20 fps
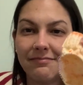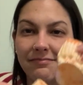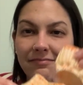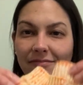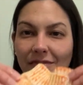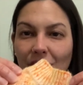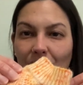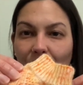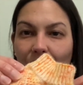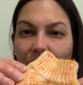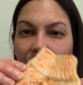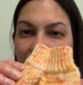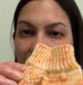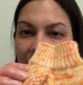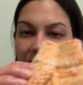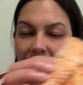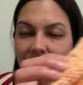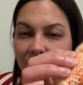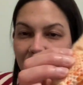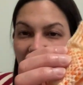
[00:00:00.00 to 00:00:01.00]
you know,
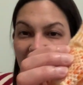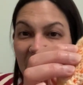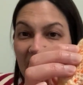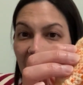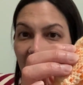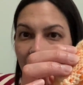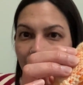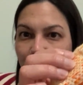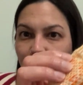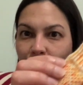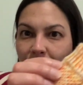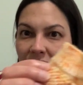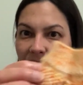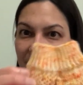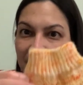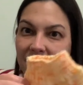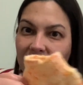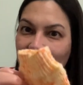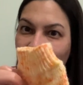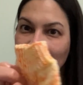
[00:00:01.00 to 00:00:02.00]
count
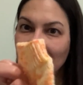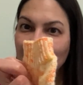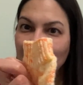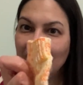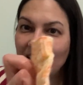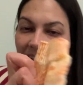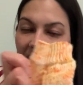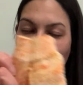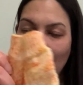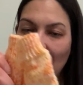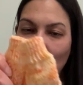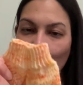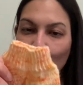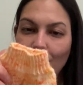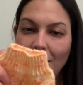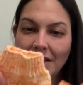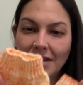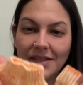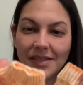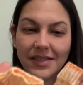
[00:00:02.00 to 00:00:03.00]
and see how
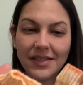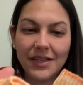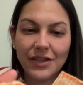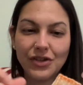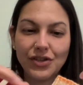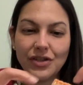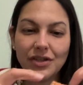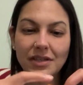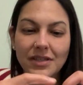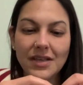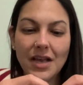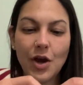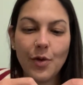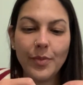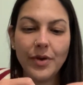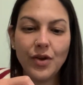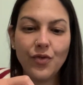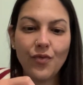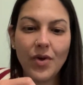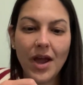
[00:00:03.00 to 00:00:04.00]
many stitches, how
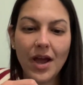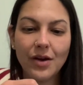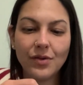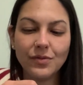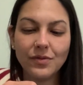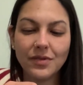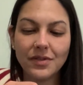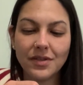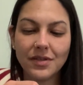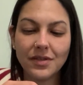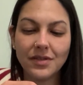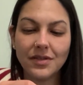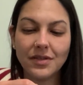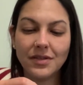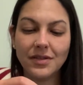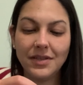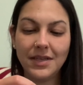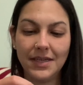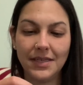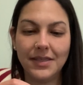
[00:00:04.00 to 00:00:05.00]
many rounds
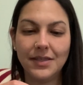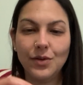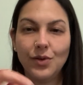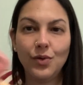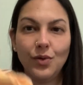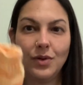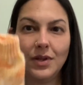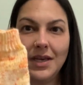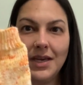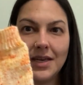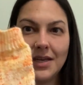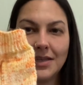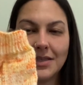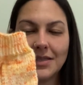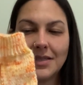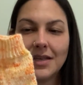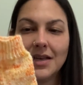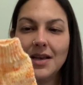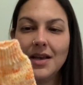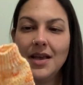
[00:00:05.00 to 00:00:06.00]
this all
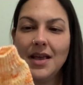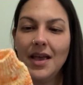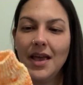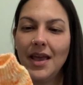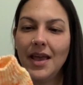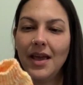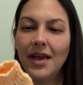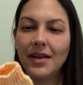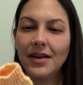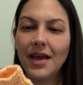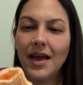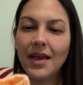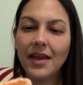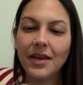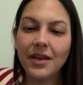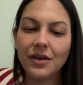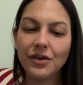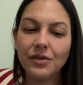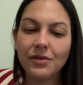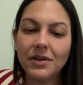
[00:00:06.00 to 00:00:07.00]
is. And I
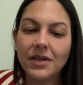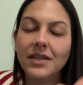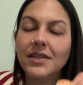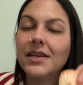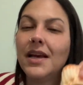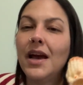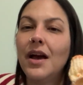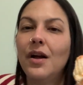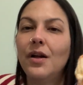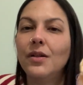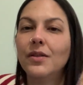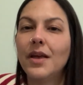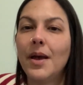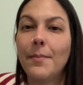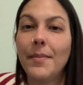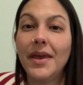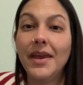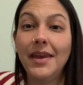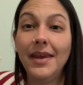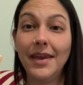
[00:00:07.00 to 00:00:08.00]
can already tell that
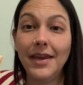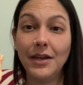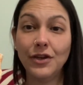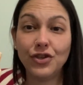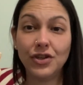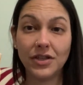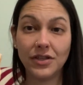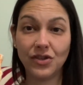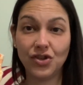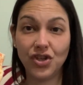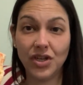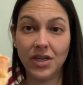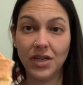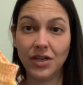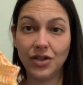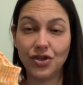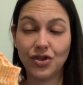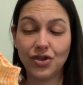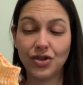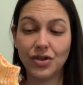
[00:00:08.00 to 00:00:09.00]
my gauge has
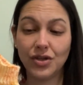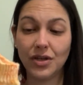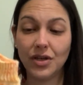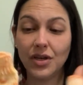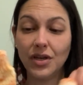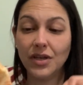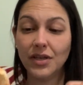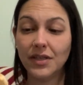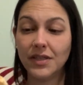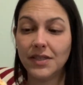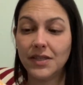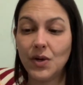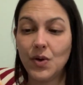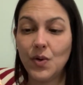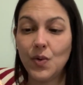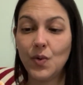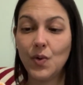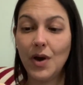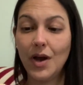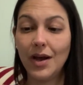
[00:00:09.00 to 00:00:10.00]
changed.
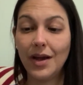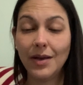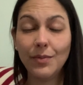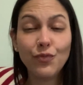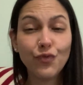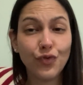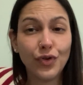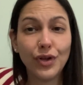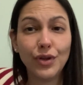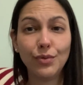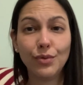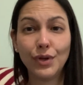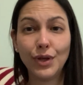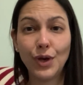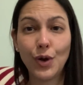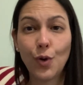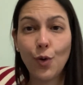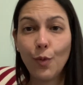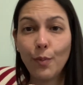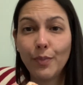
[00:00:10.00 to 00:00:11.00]
So I'm really
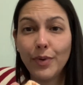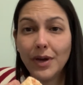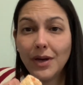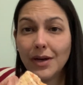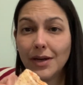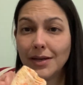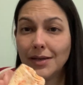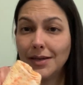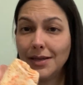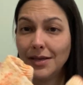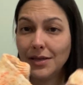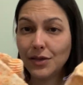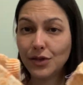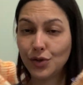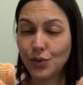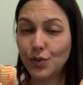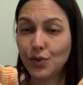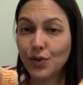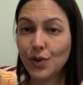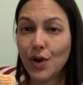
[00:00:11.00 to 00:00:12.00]
hoping that these
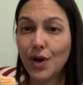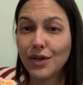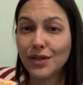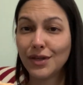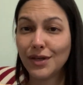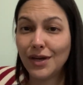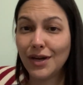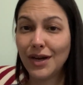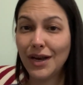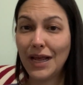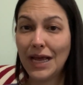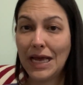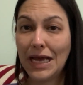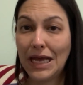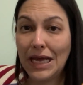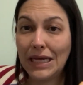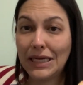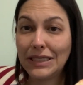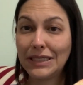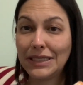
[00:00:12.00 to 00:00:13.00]
two socks are
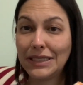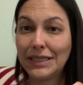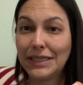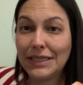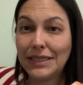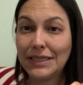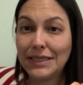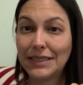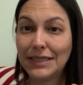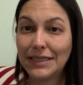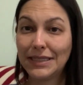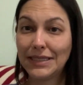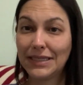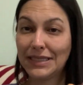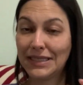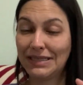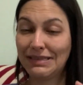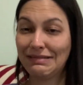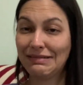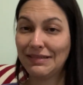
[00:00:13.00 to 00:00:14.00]
gonna
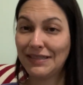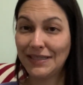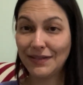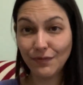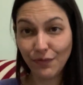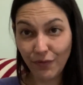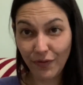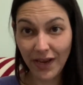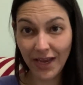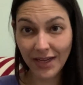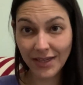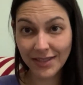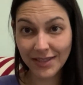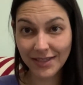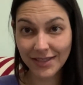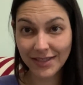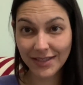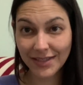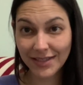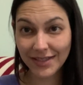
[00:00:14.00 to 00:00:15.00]
fit
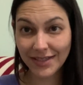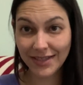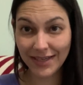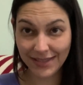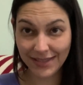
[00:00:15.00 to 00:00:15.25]
the